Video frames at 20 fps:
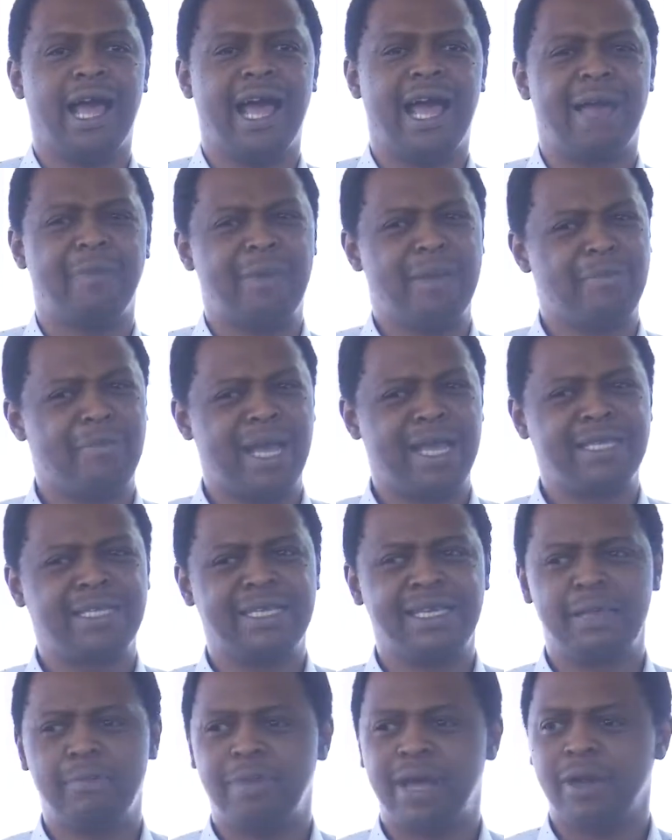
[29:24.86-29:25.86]
I may buy it
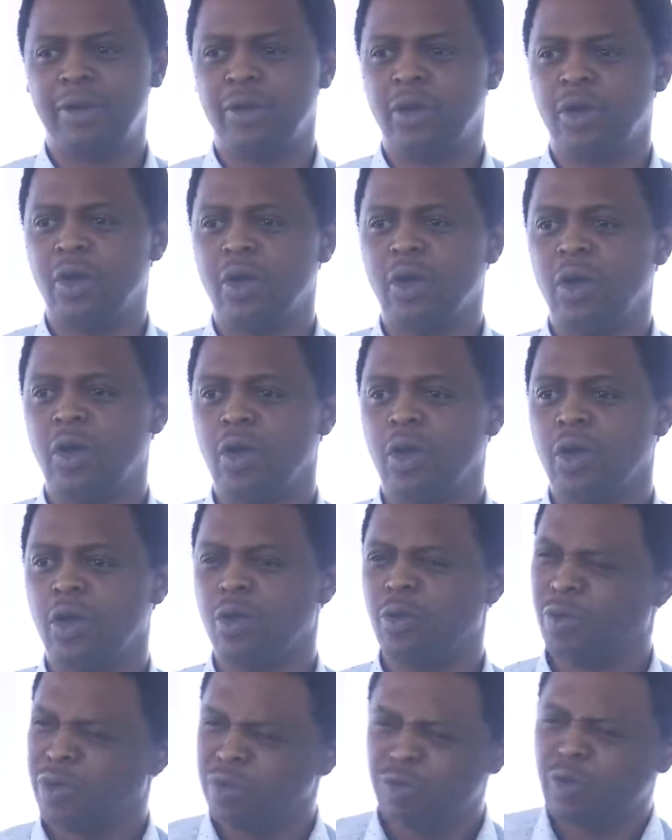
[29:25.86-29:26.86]
in a banner.
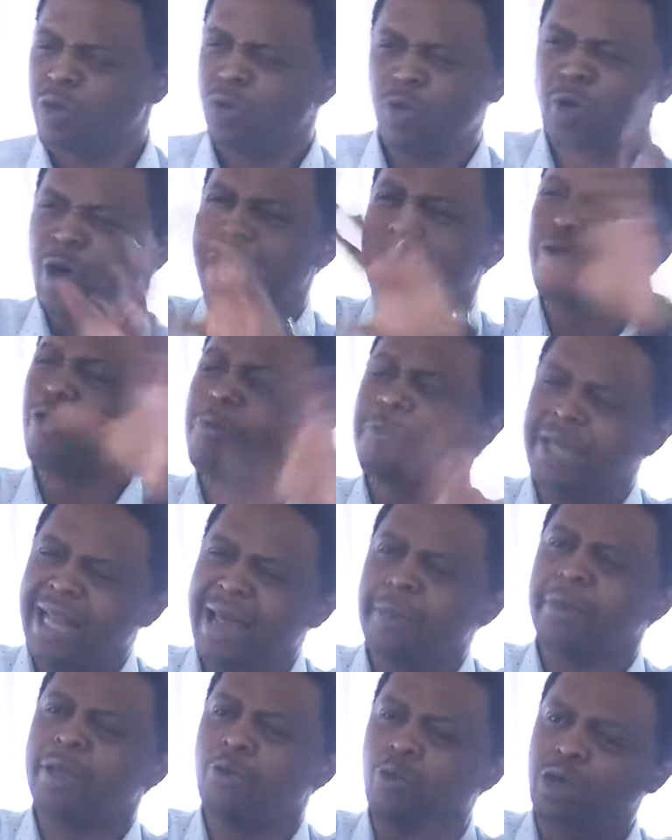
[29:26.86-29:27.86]
No, I don't mean,
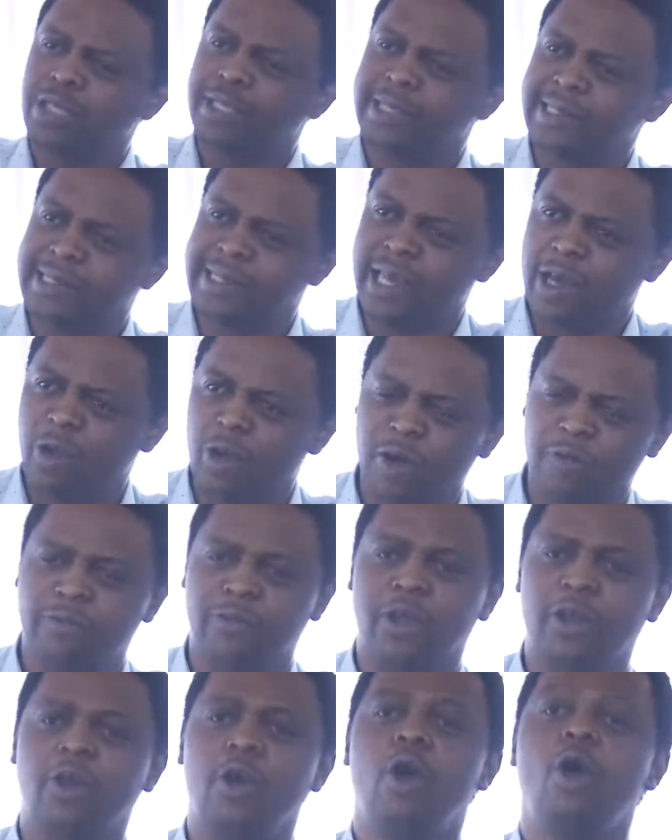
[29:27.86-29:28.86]
I mean, what's the scale of
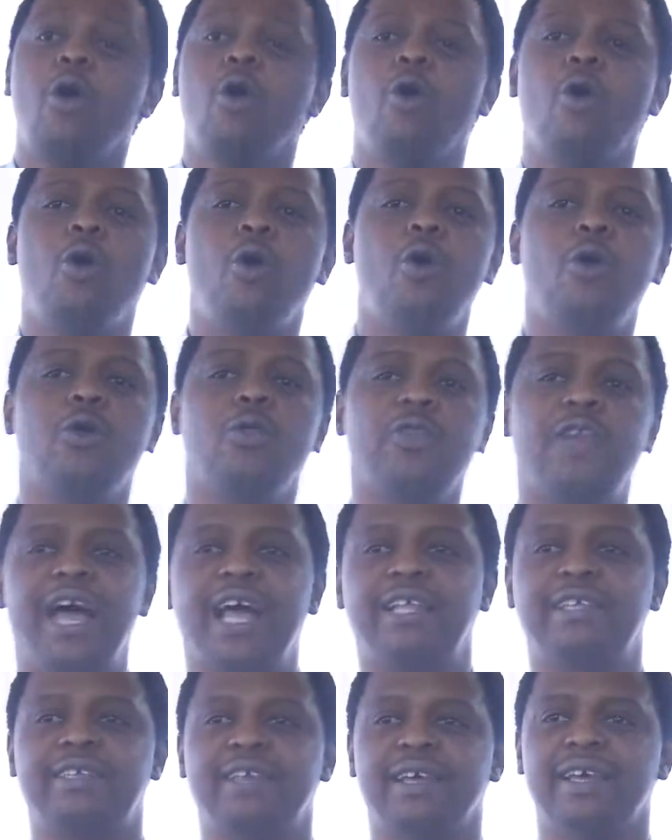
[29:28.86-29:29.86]

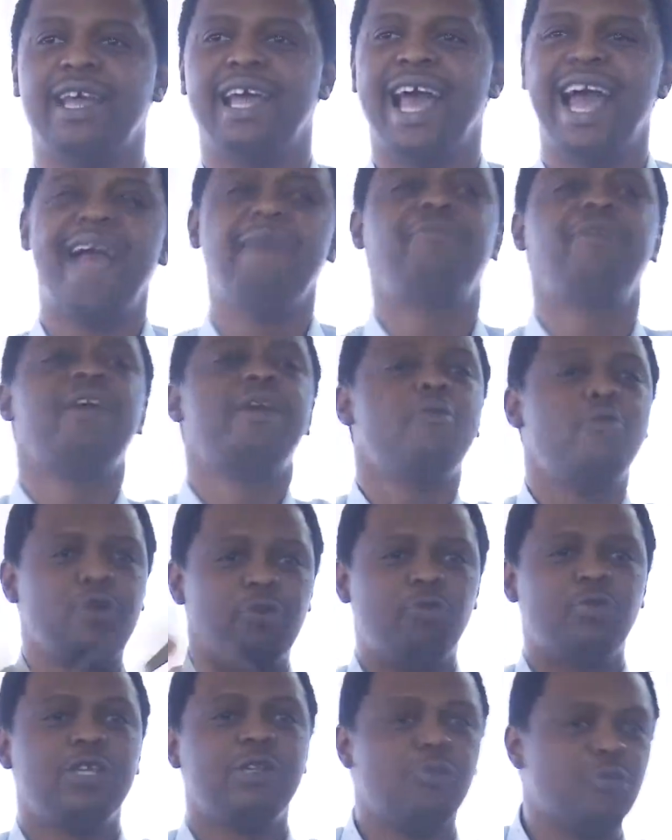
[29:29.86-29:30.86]
that? I'm thinking
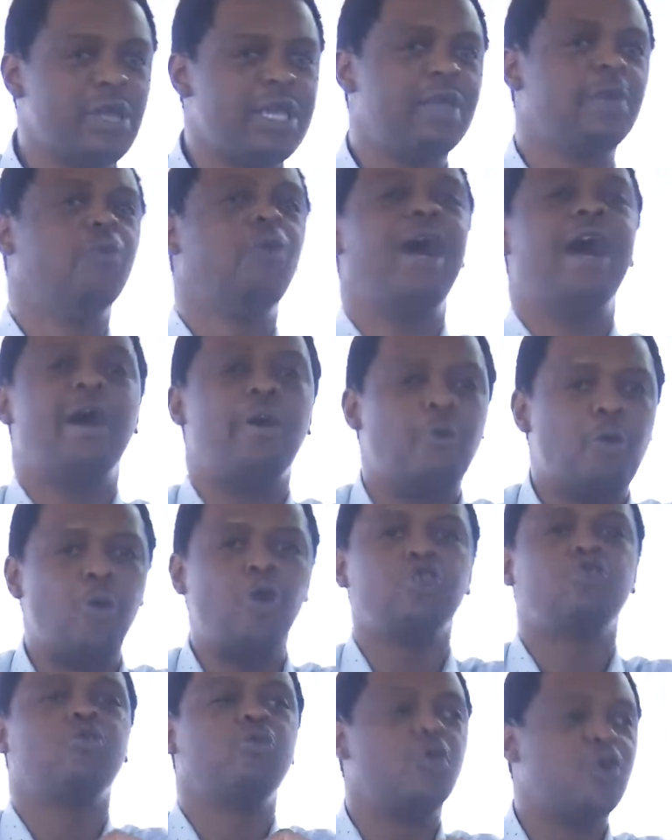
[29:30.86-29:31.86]
we
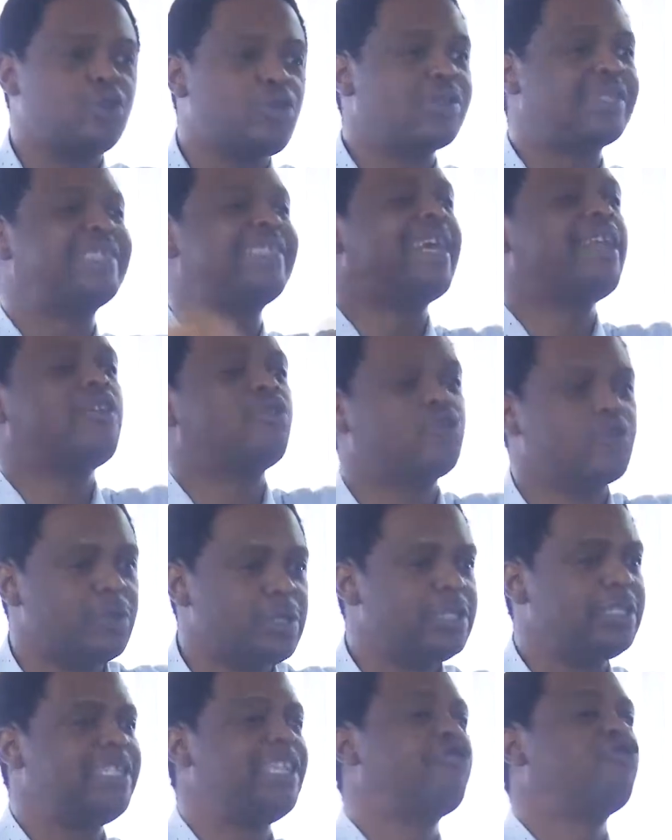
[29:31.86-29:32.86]
want to sell it to
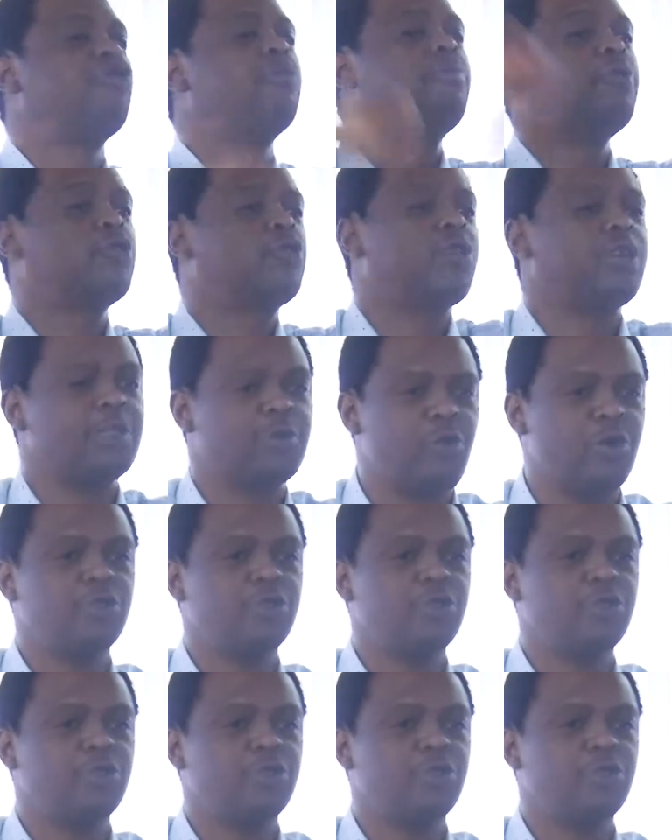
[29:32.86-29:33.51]
distributors. We